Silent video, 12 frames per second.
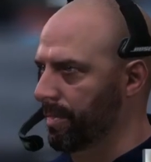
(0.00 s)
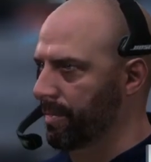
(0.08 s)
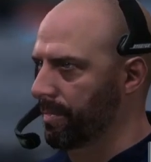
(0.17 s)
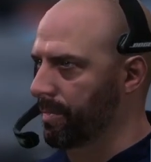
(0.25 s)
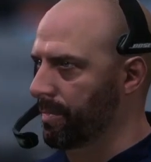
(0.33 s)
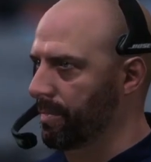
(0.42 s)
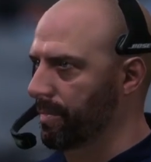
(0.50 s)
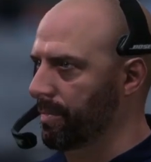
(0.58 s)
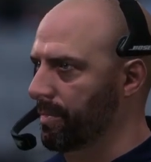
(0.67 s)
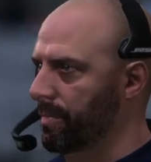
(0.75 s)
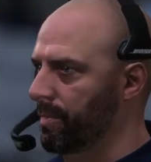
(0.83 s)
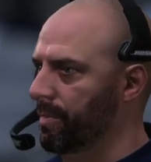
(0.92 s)
because I know this
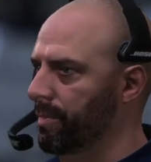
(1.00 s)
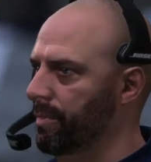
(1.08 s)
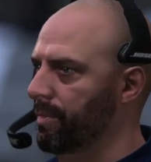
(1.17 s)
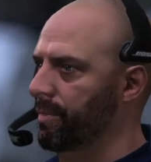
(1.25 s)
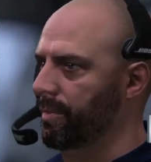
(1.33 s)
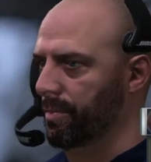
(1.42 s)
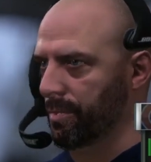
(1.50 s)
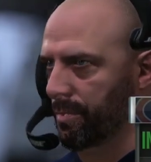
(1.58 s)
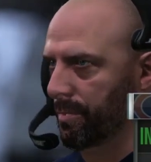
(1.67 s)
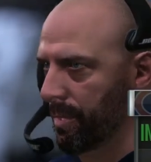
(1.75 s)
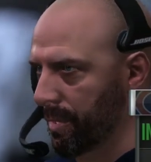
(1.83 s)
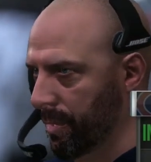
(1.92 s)
very well. The Chicago Bears
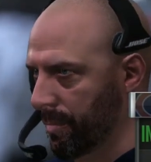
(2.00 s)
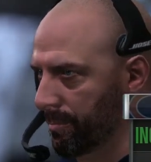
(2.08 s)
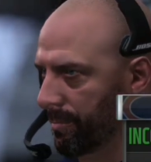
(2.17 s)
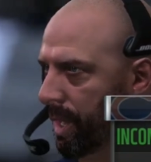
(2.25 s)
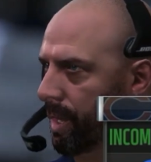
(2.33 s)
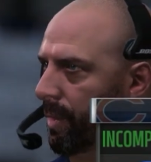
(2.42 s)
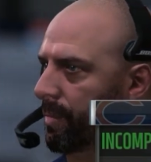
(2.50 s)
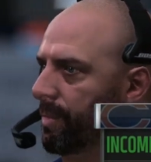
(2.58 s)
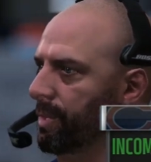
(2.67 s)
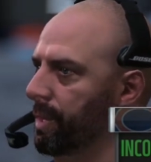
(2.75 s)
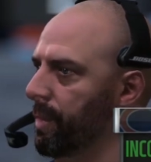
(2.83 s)
are a heavy blitzing team.